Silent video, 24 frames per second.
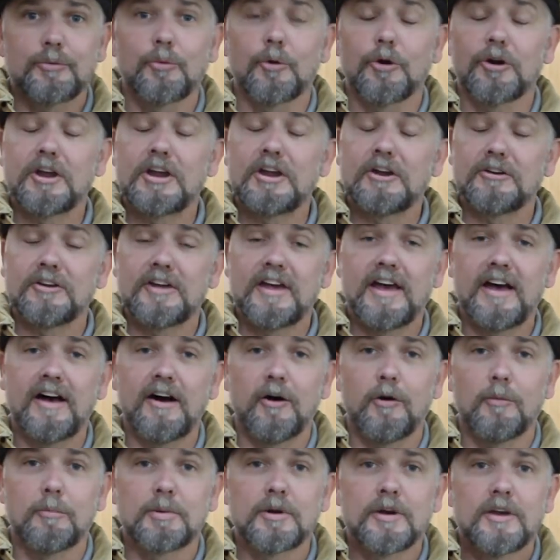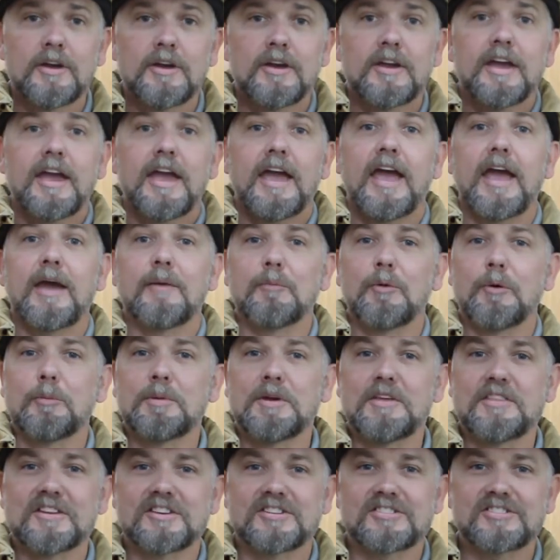We're here to help, and we'll
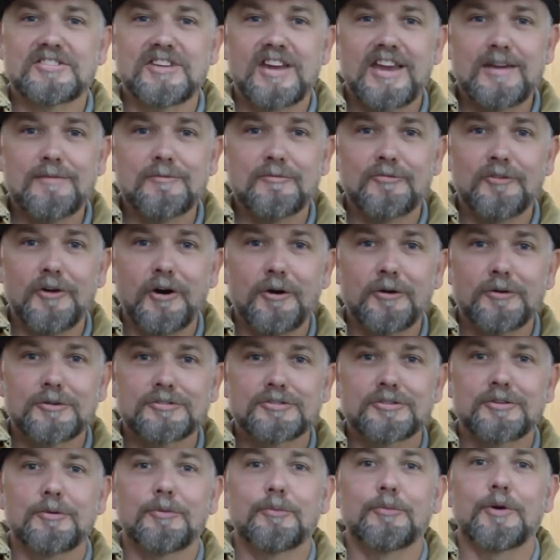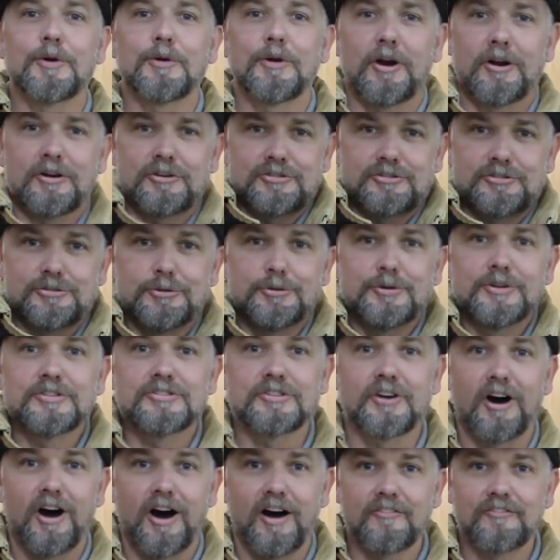be the same folks when our suit is
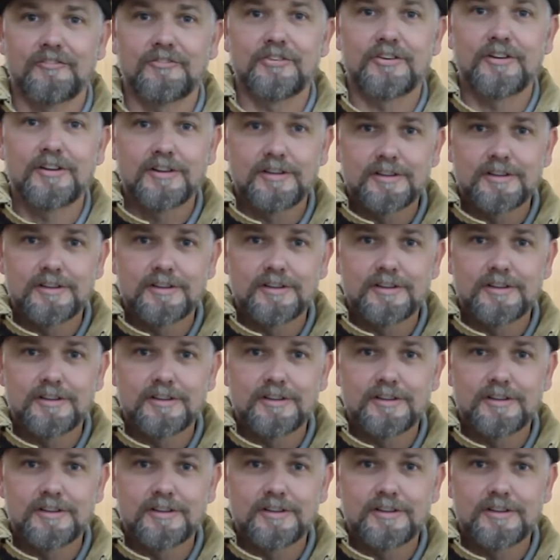off.